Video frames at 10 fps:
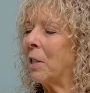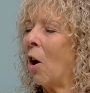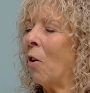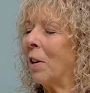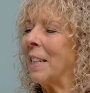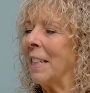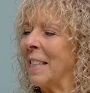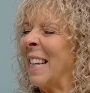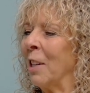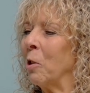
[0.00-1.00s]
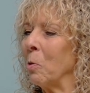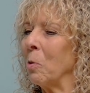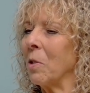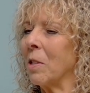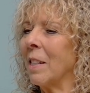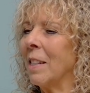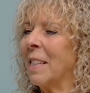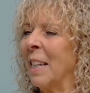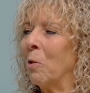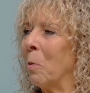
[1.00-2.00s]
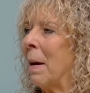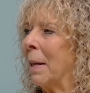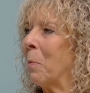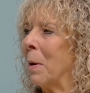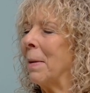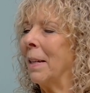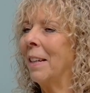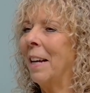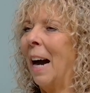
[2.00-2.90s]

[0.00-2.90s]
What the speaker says: targeting single men and women,